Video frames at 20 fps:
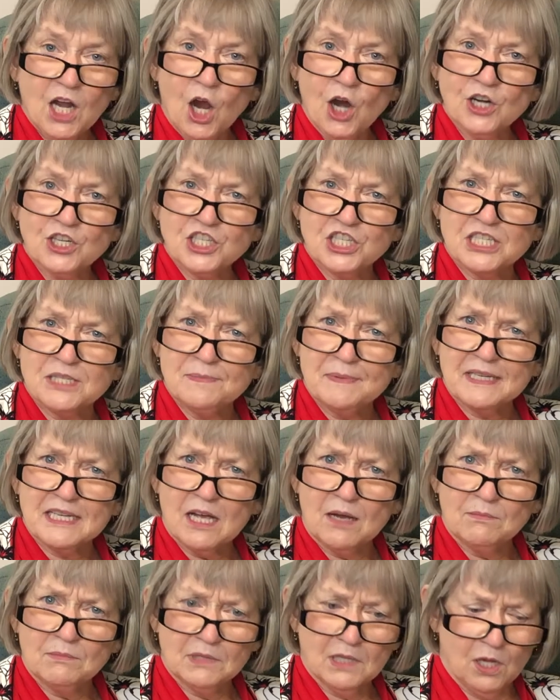arches
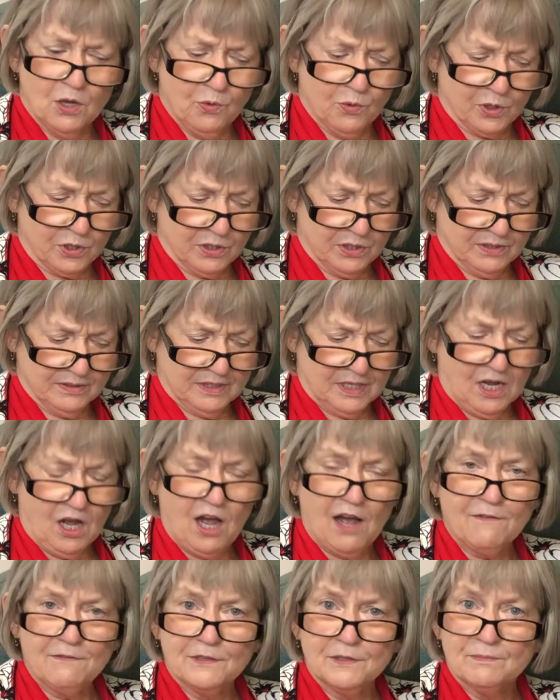become lower,
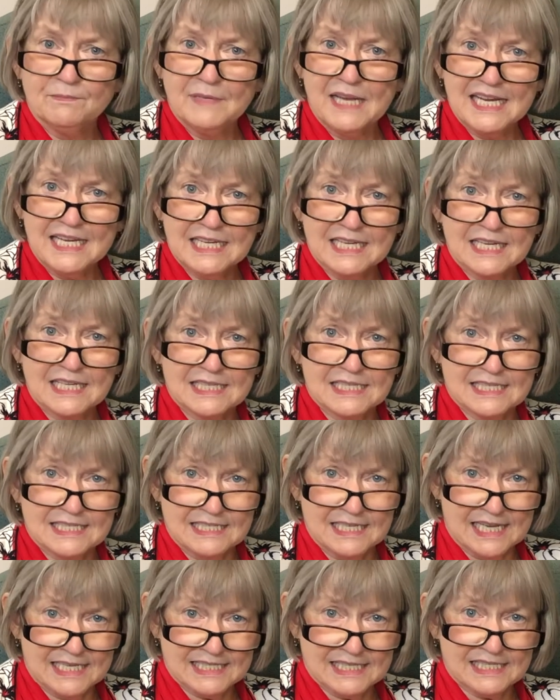often making us
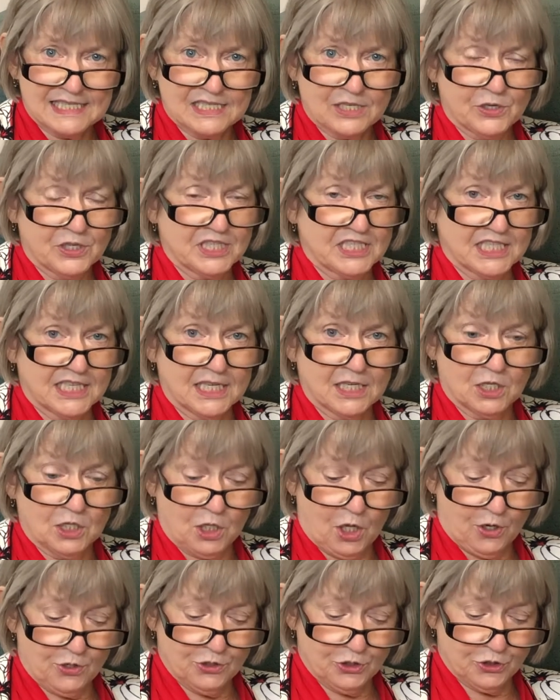necessary to get a
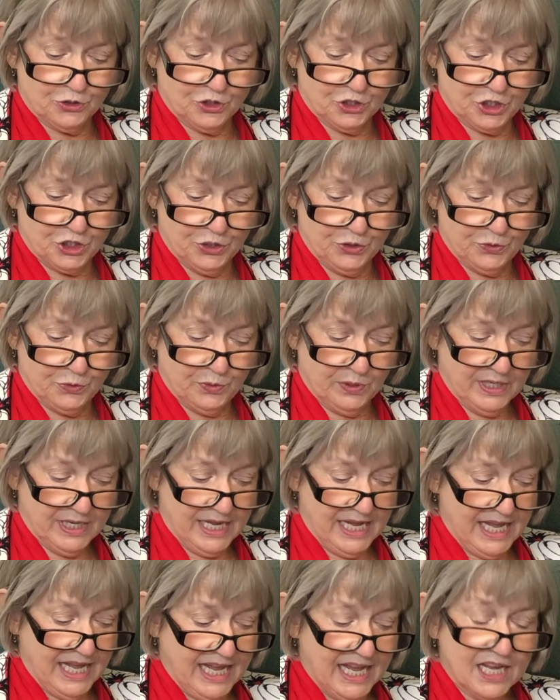larger shoe,
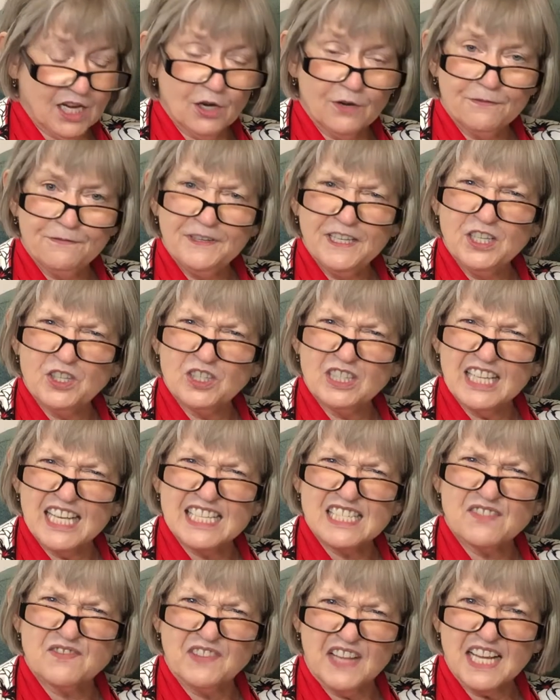and our feet are
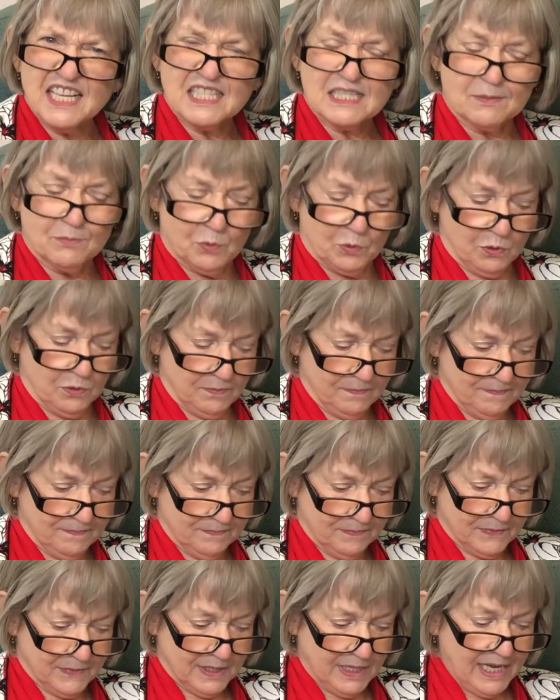less flexible.
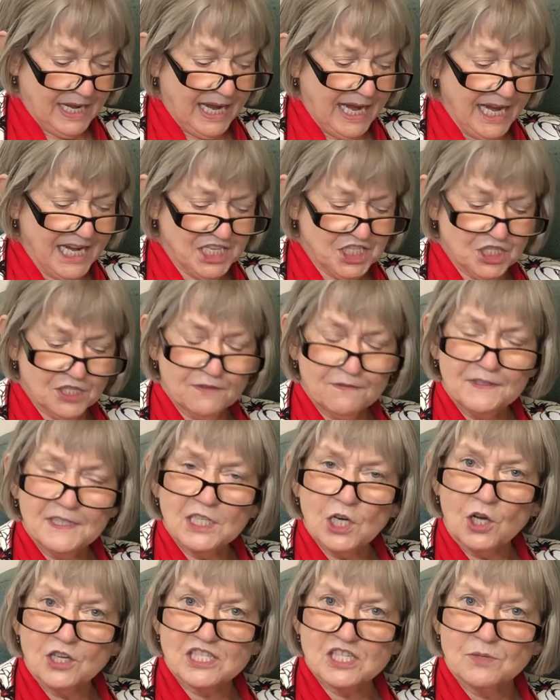Aging feet
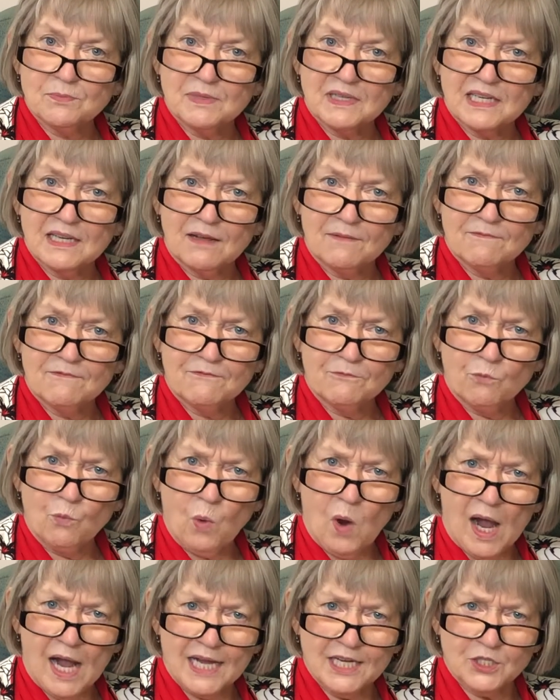also become
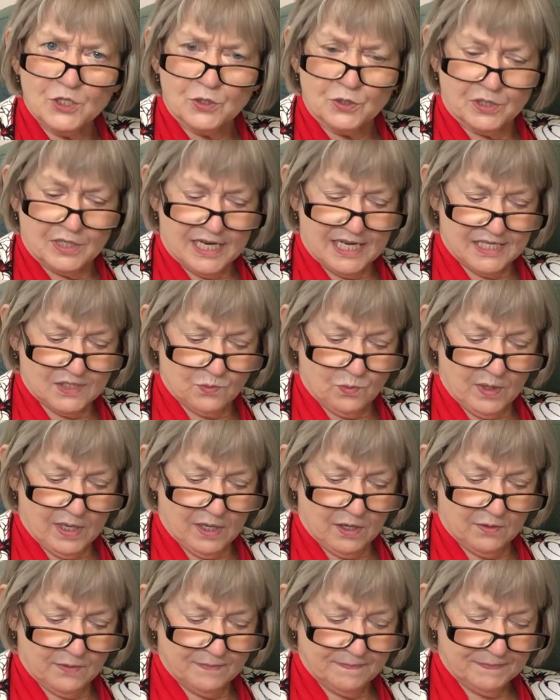wider as
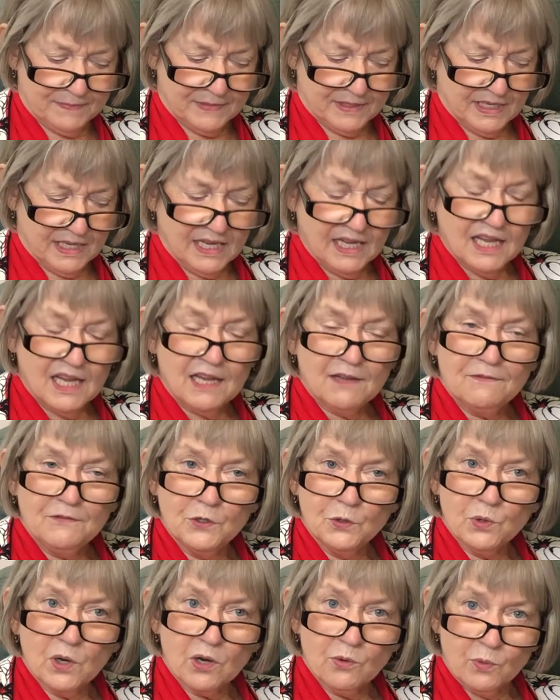well. If
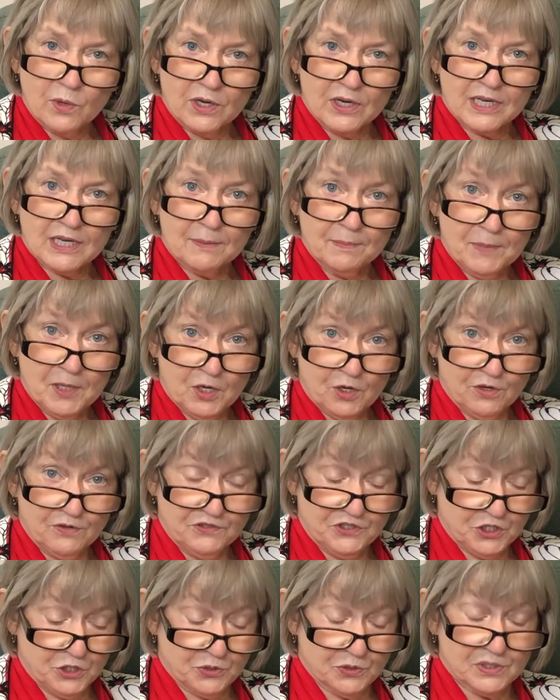you are wearing a pair of
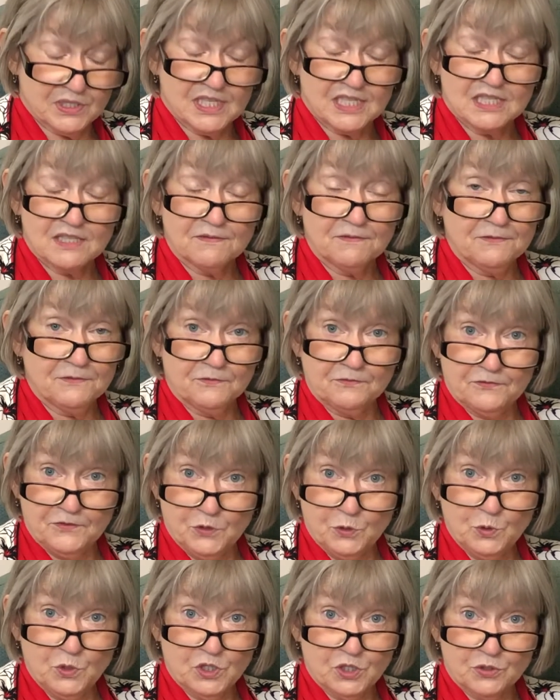shoes that's a
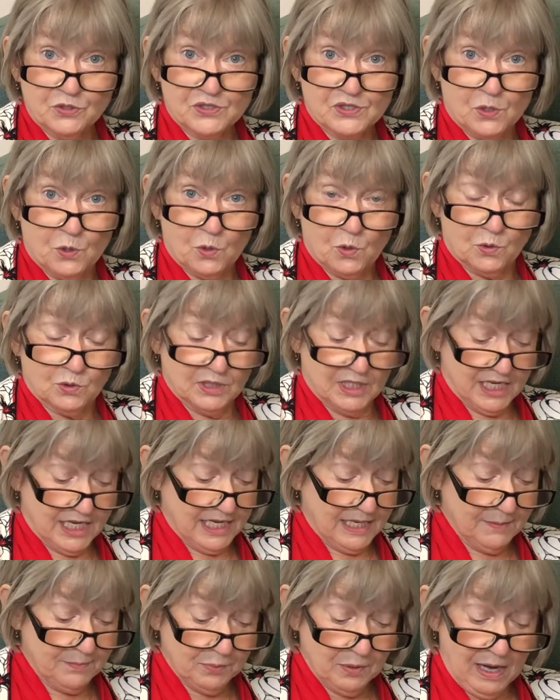few years old,
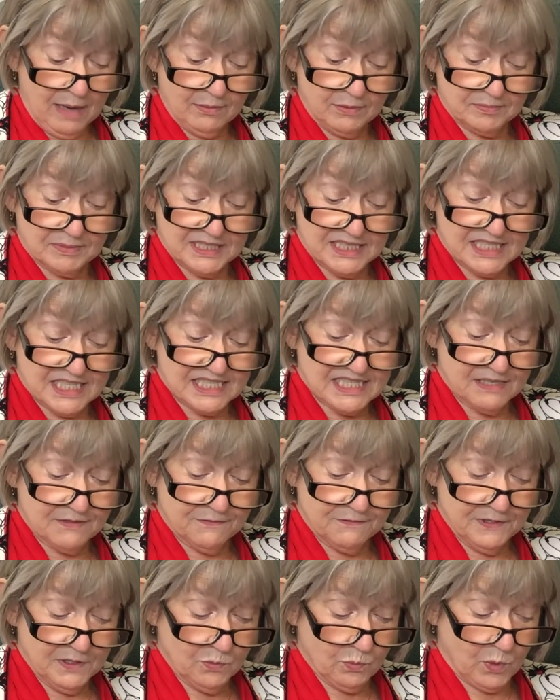it probably
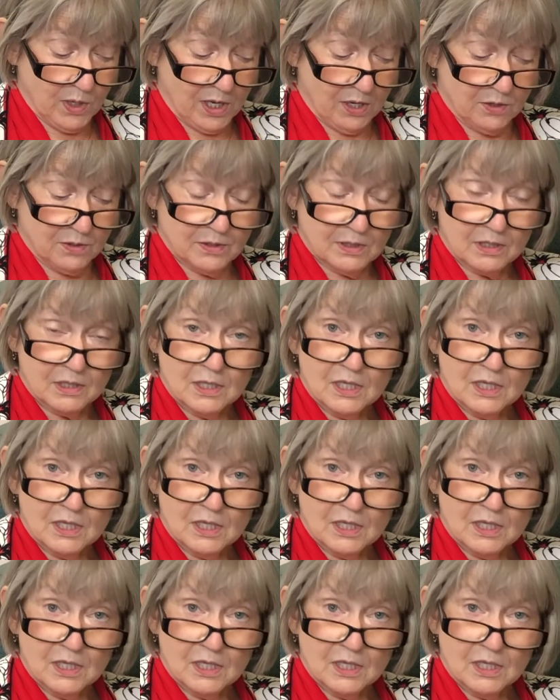doesn't fit well.